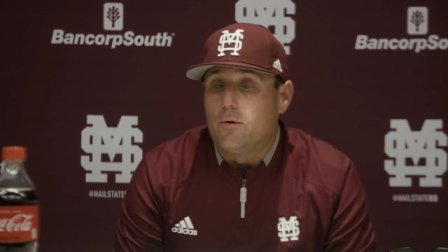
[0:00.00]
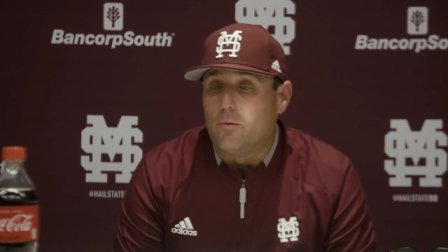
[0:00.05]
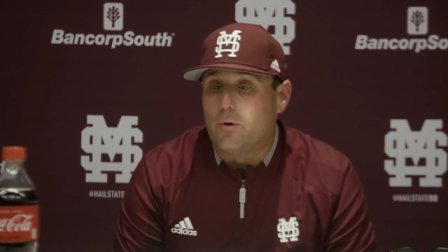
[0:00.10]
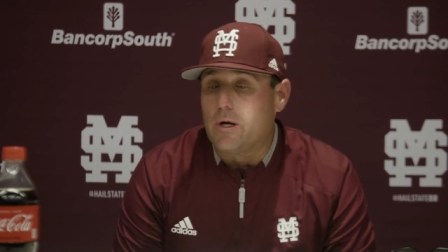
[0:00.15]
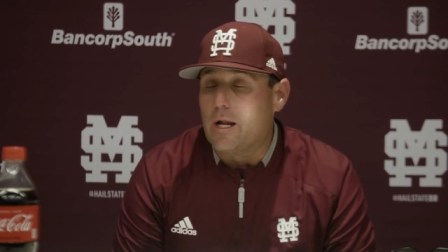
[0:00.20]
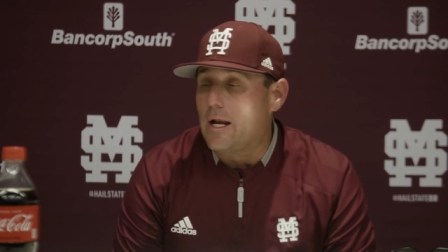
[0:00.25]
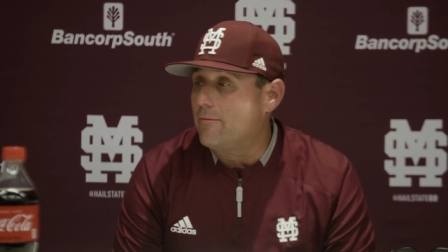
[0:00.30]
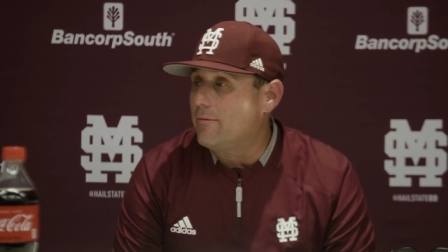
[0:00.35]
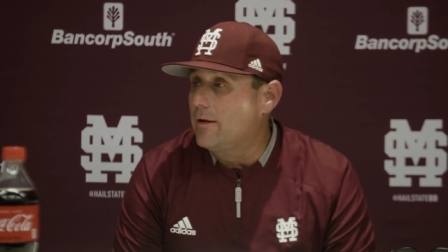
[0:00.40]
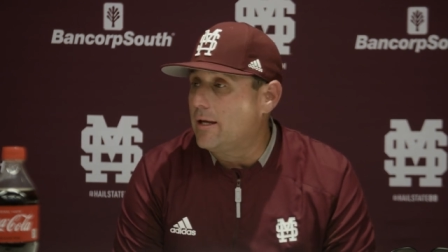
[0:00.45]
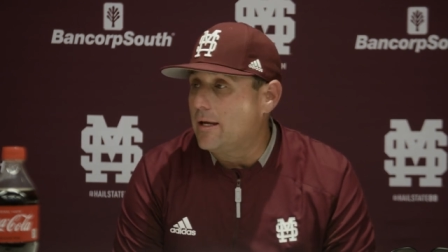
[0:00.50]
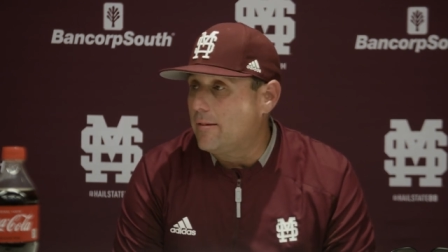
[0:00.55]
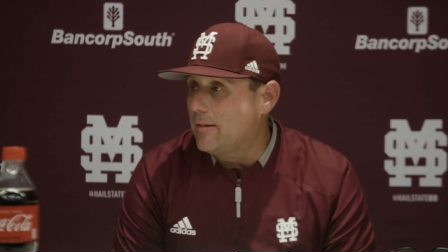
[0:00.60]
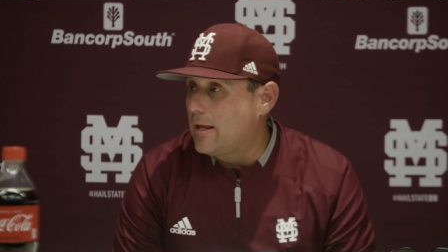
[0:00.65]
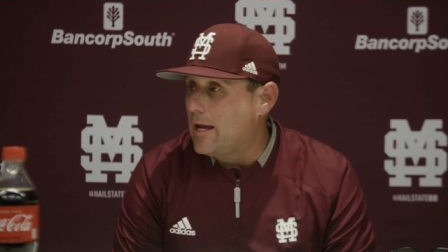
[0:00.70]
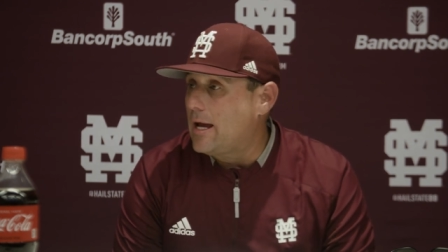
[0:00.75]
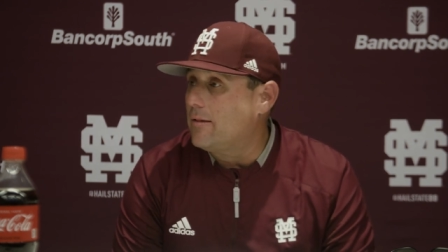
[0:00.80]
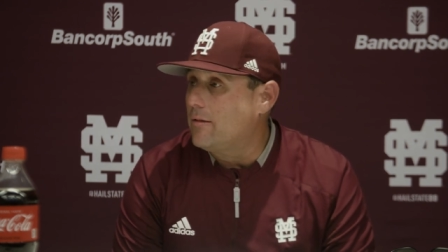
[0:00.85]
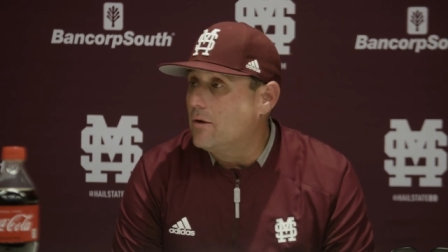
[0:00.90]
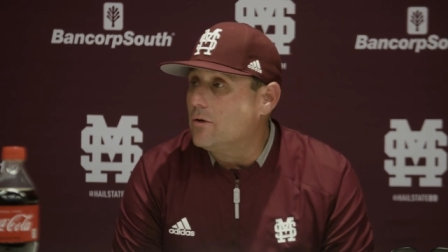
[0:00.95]
We're not even getting
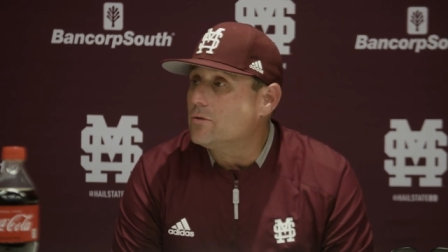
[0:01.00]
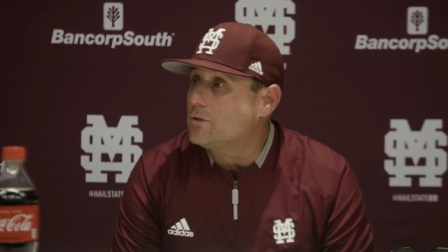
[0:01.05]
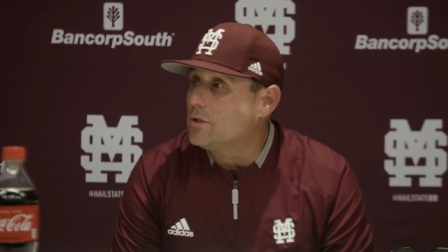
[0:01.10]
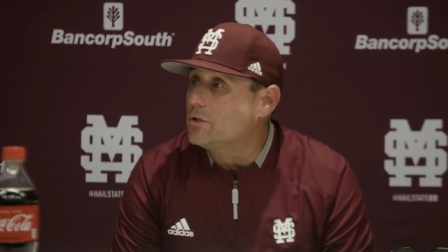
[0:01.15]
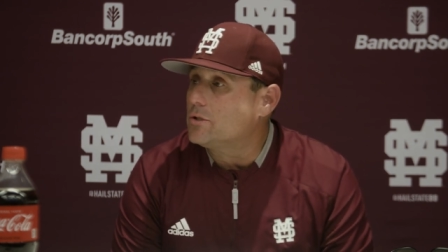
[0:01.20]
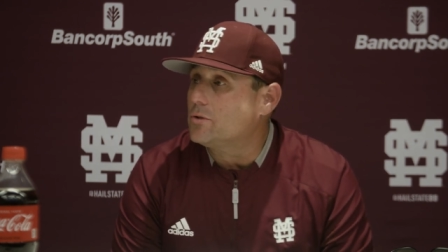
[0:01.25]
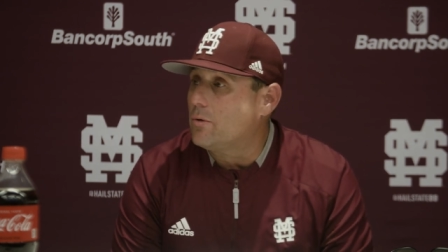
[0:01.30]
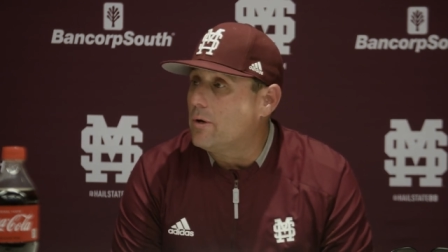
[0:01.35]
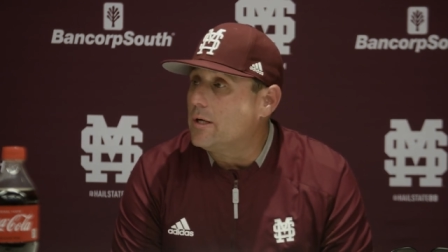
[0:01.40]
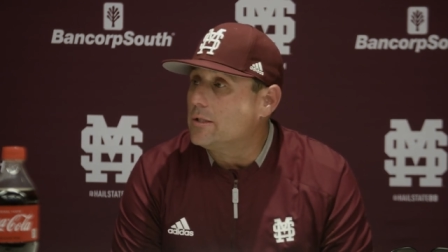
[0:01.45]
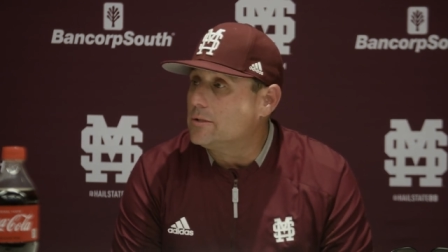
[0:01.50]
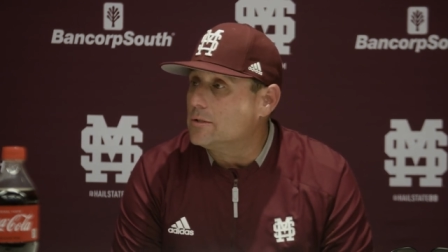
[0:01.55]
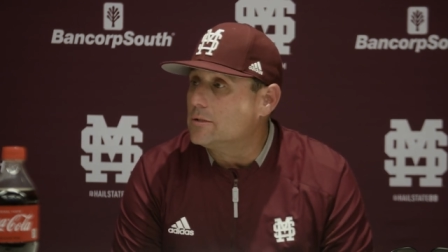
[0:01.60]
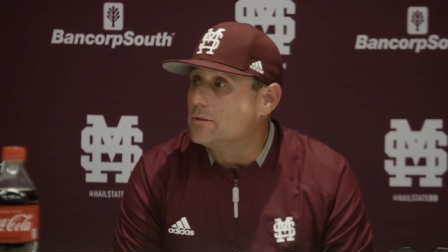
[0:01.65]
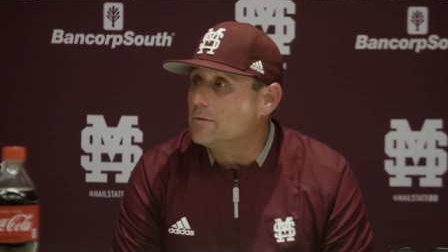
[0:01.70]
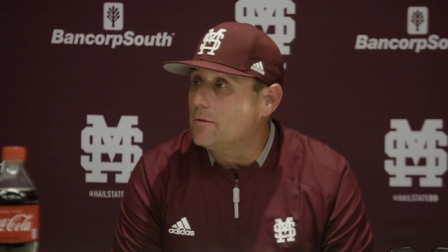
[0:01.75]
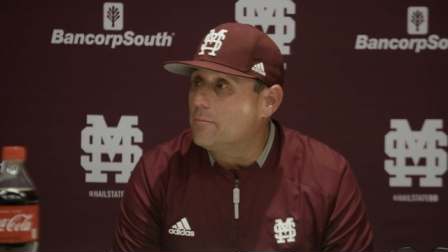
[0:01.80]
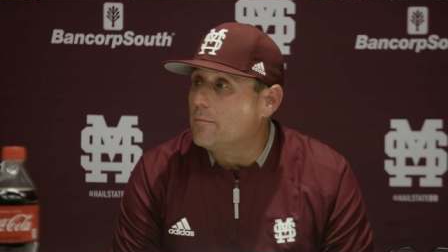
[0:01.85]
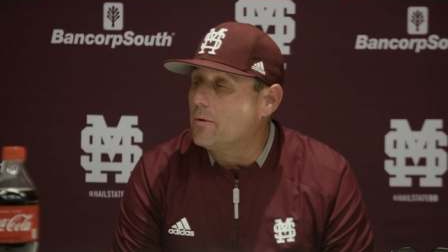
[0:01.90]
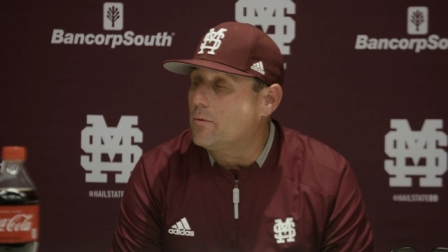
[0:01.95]
that in those
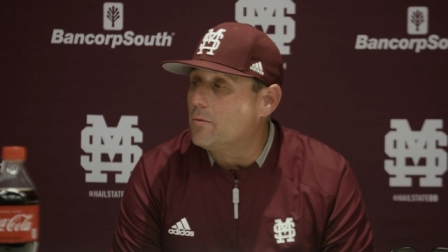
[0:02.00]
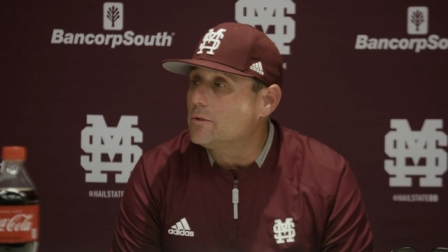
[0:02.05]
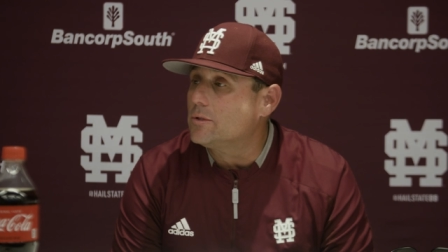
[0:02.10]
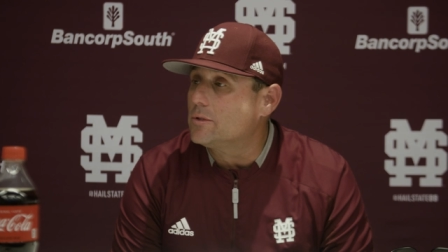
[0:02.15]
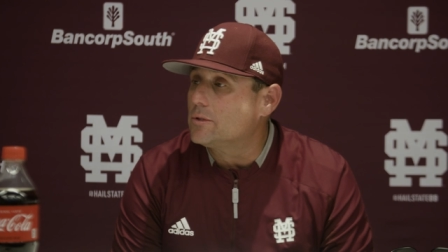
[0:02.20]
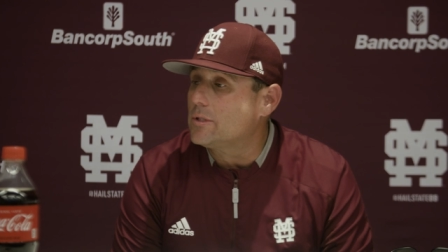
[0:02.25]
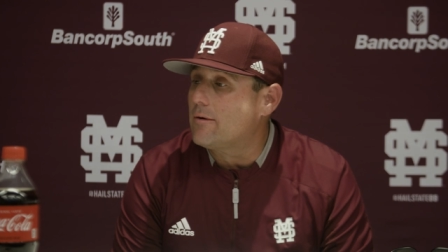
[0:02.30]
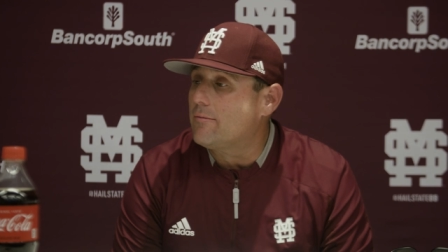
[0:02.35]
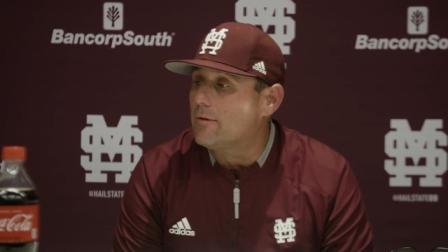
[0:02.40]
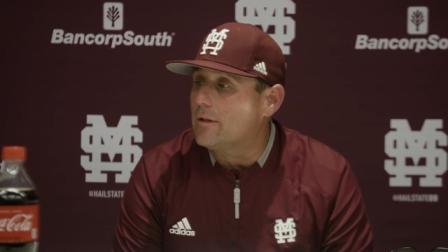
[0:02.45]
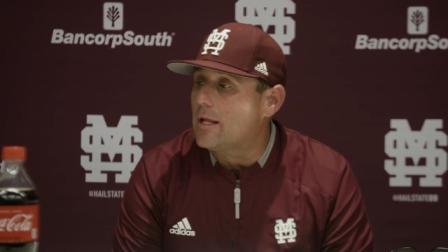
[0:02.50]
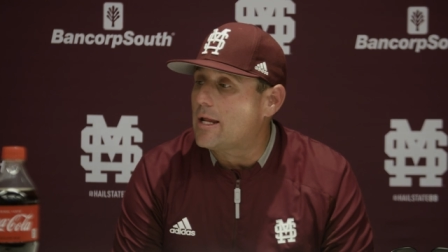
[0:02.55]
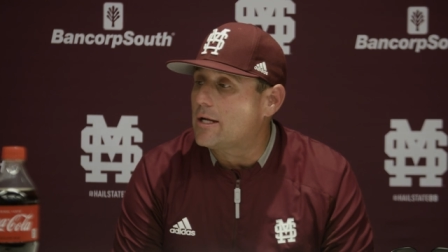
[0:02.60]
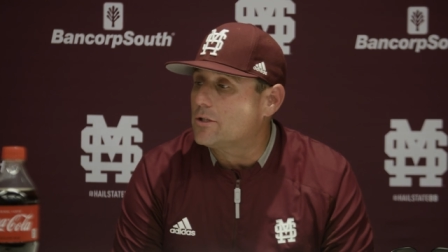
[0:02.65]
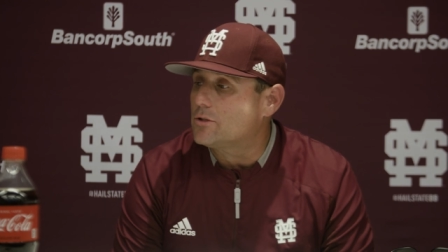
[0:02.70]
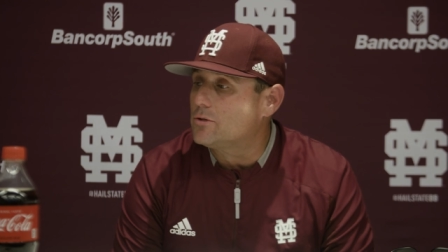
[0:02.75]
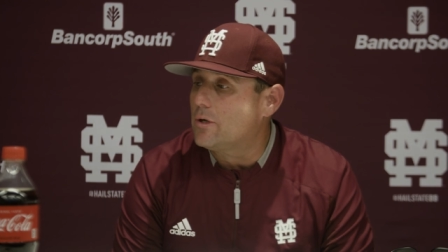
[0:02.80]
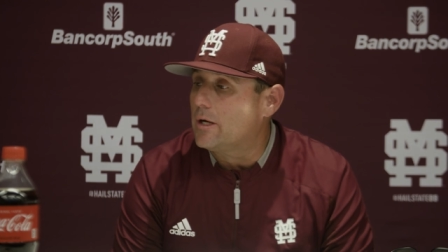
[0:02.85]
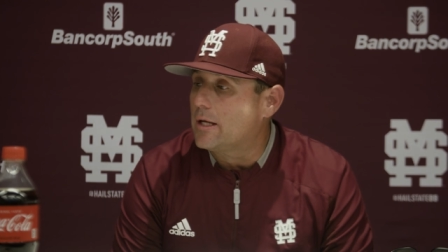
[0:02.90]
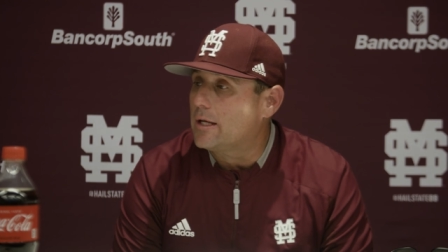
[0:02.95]
situations. I mean, we just have a lot
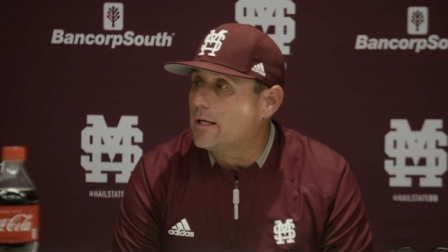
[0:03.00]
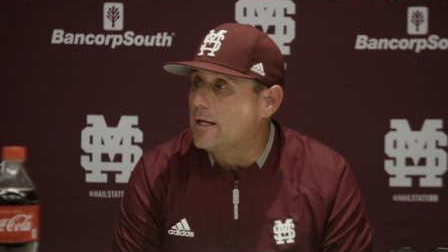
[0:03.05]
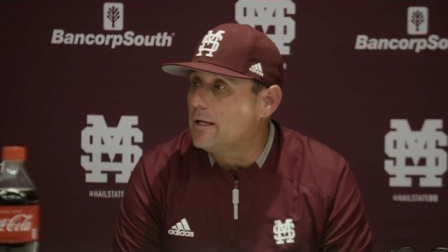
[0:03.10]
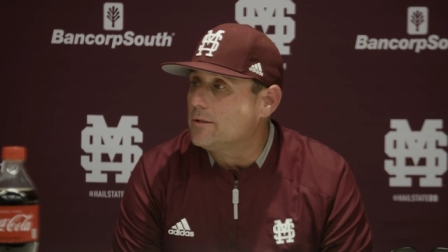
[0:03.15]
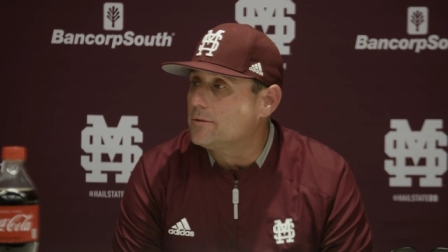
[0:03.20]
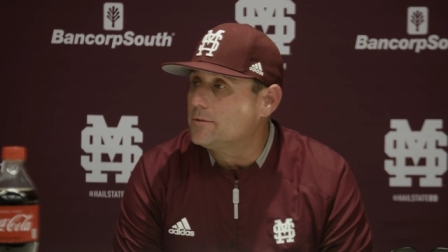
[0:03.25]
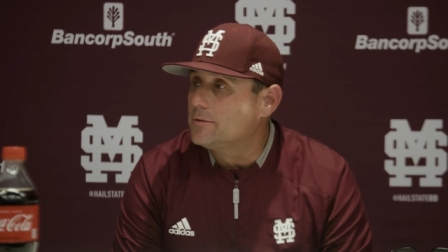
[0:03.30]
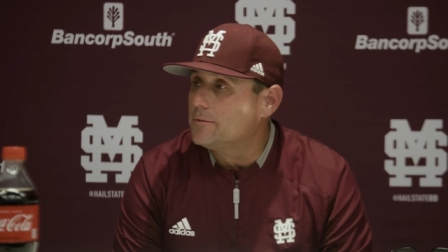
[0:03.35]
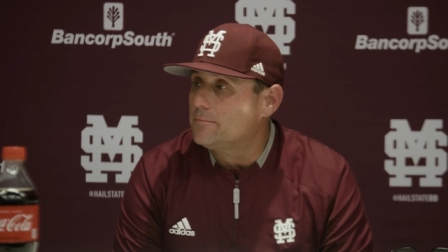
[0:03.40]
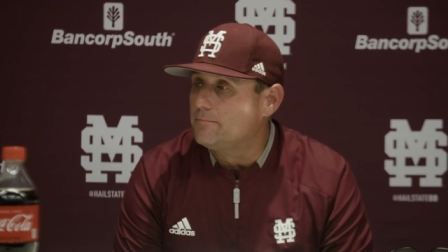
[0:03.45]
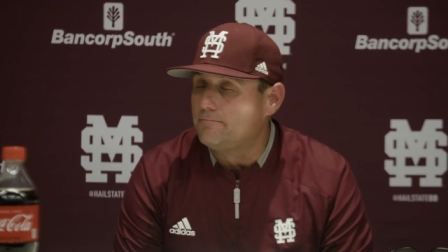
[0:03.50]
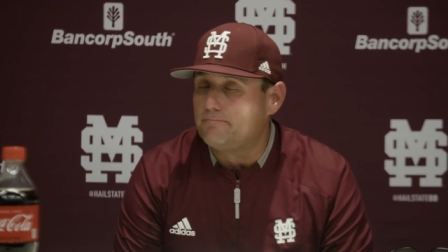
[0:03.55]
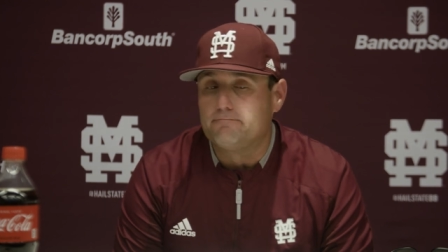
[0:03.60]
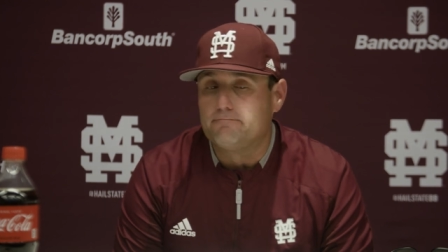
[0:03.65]
of strikeouts.